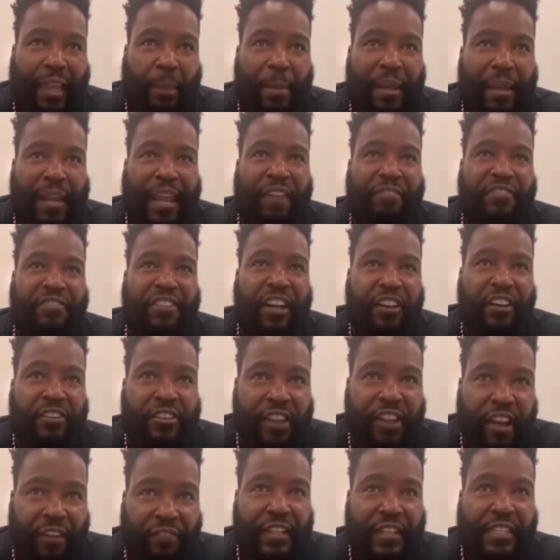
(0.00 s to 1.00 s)
men have done
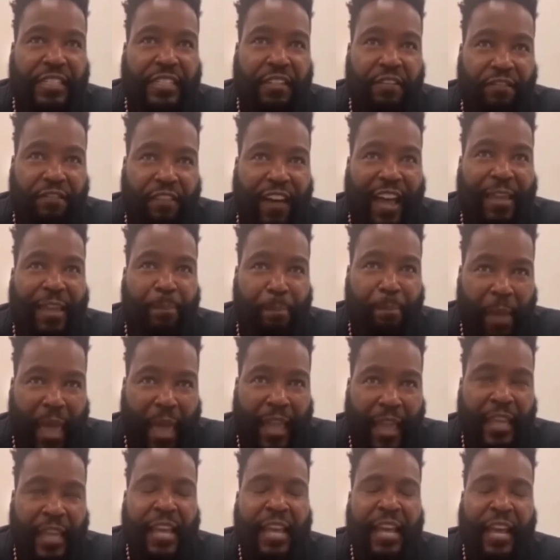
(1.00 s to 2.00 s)
nothing to fight
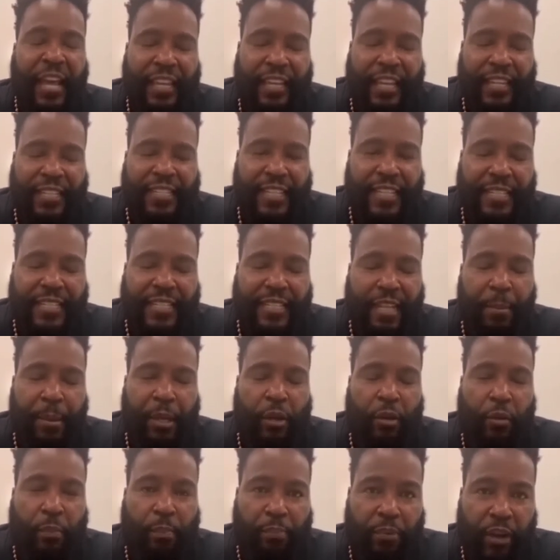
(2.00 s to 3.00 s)
back against
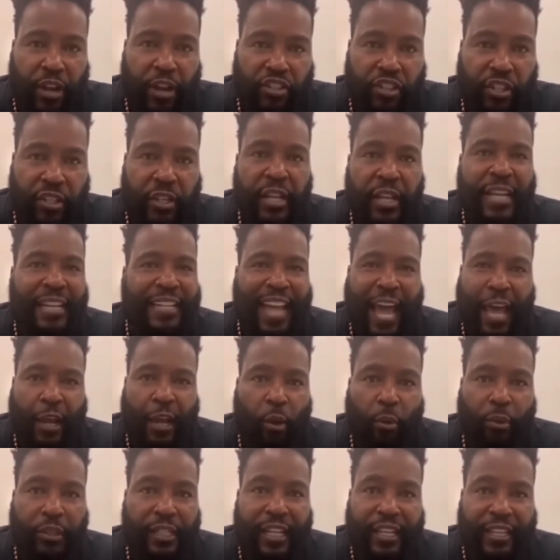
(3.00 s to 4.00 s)
systemic oppression, not
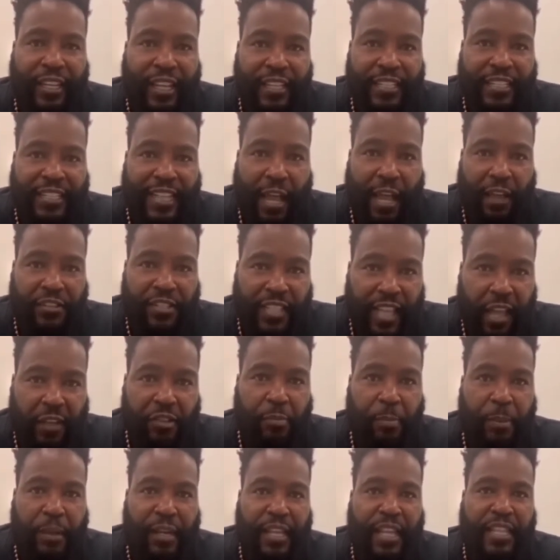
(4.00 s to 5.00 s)
only against
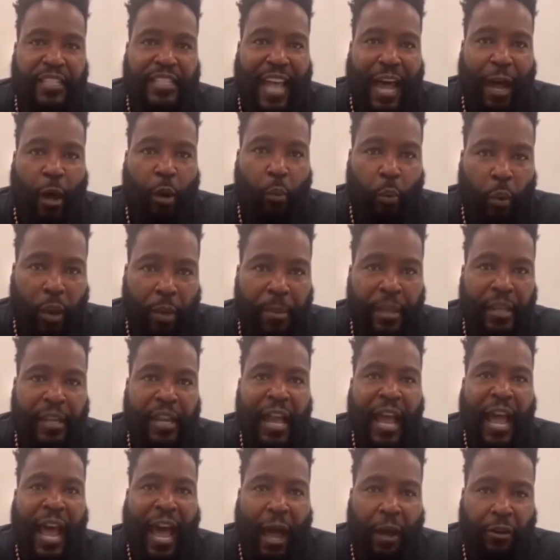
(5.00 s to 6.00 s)
ourselves, but against our women,
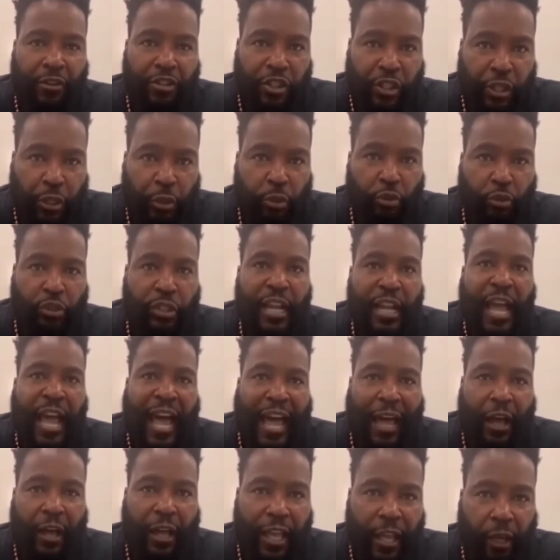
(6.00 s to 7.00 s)
our children,
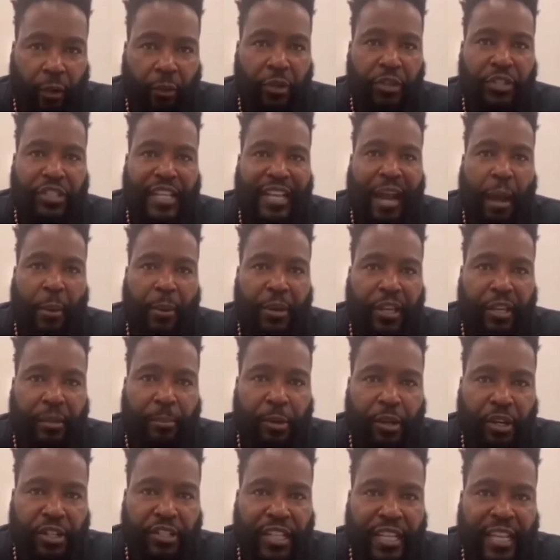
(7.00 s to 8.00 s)
our elders, and our
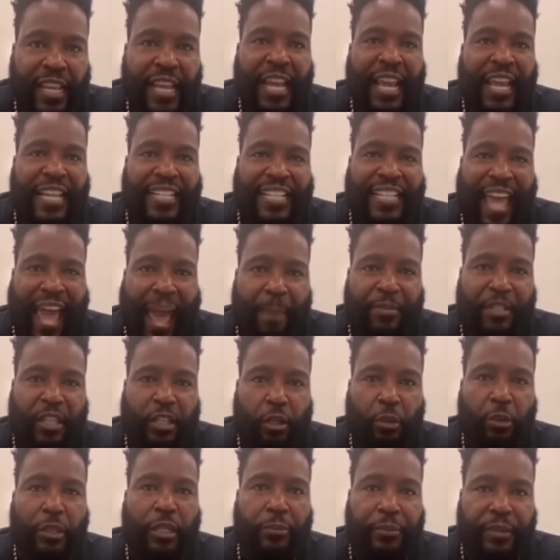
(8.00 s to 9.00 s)
community, is
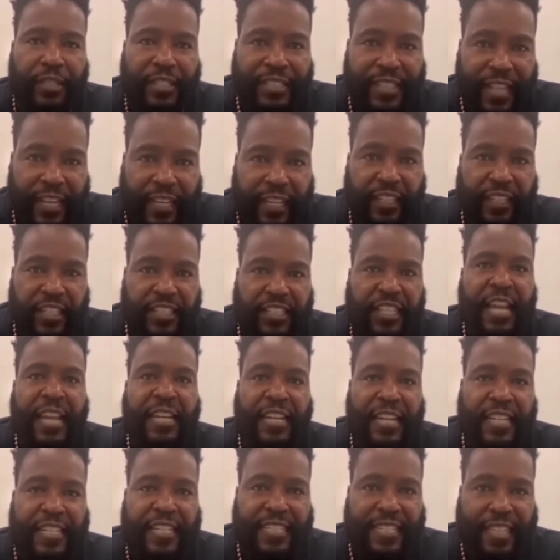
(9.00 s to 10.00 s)
absolutely ridiculous.
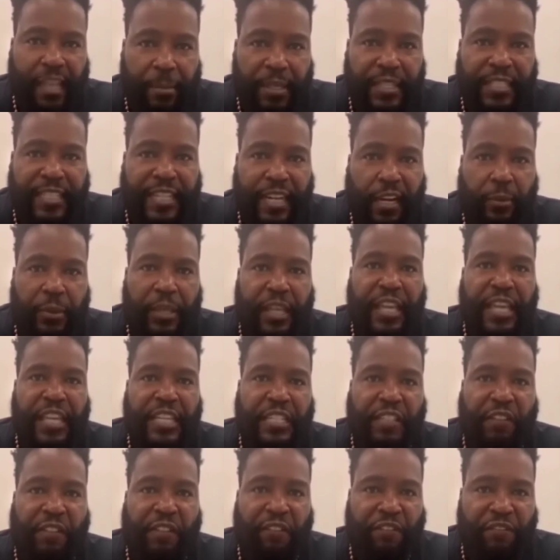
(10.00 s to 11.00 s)
The cemetery
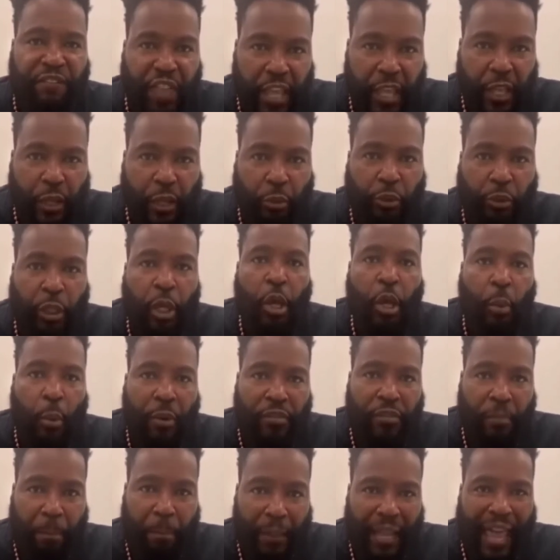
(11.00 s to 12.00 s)
is filled
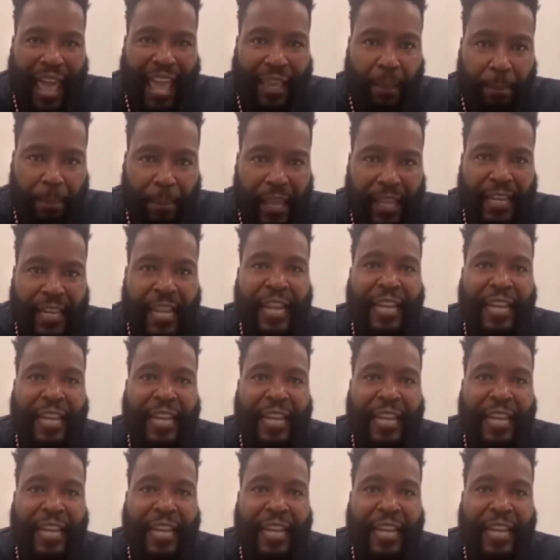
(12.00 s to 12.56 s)
with black men,